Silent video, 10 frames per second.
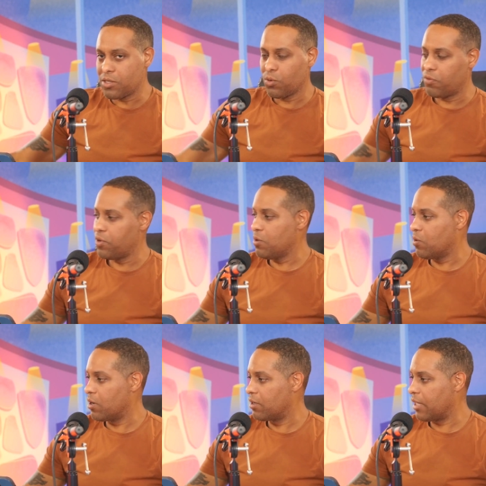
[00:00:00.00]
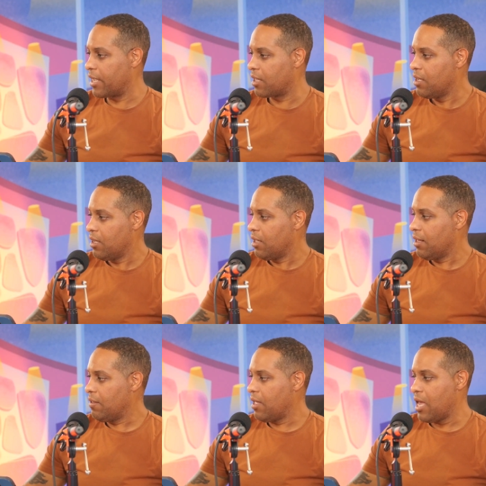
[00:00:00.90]
words in review were like
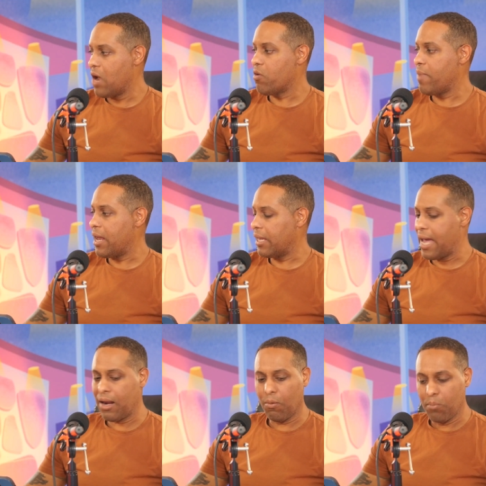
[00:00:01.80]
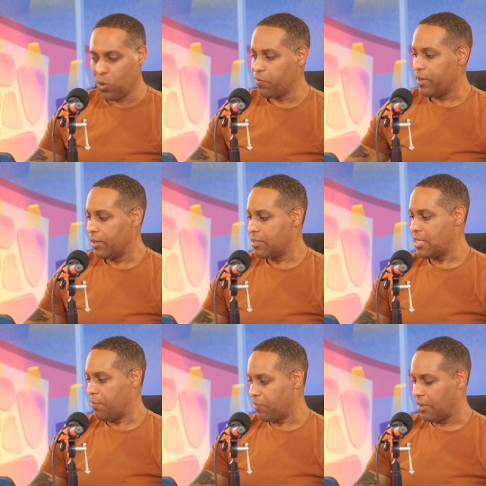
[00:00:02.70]
everybody got a movie
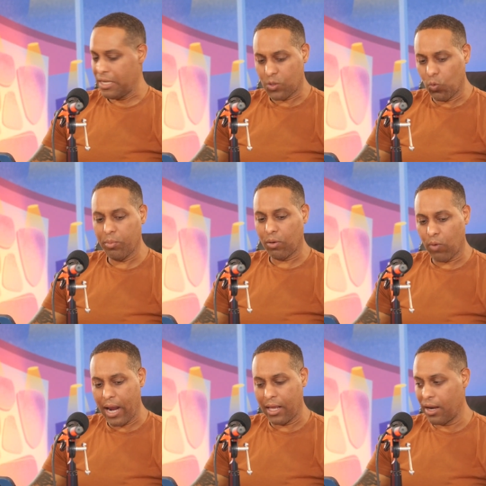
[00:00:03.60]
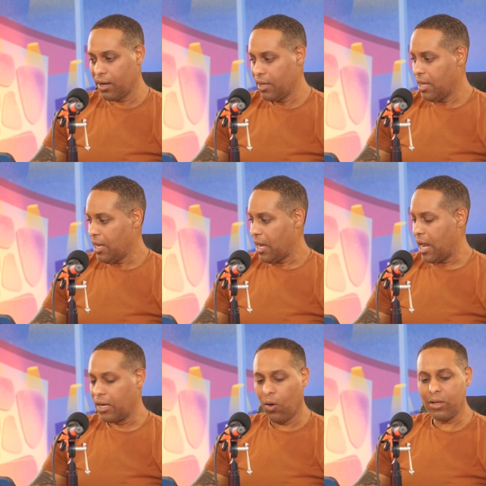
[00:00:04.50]
except this woman right here. Yeah.
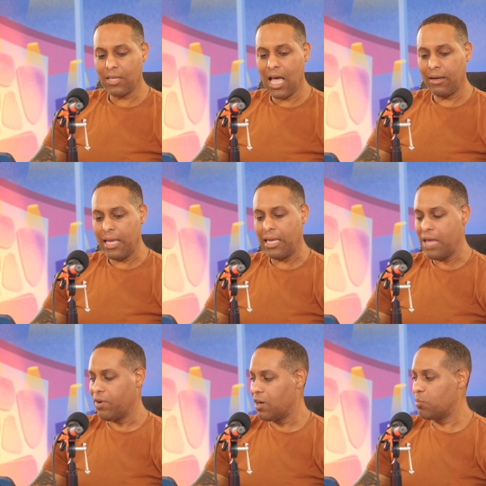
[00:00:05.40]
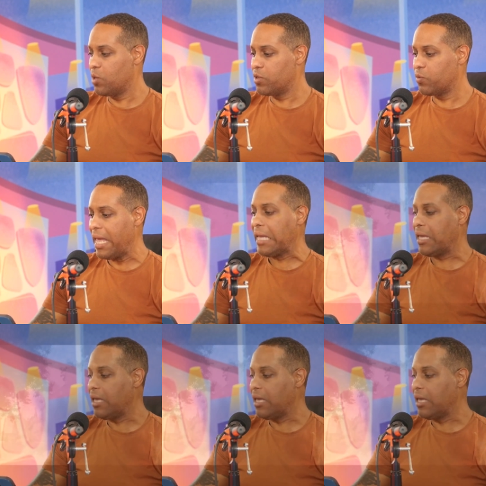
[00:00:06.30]
And the only time they gave her her movies when they